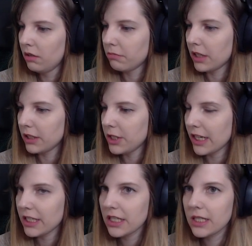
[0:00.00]
But she
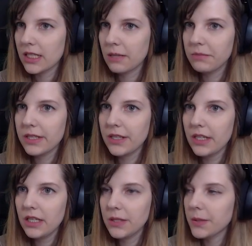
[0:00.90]
catches some
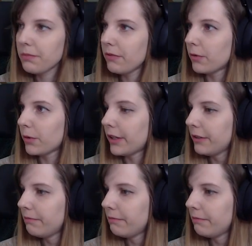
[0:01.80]
Z's before.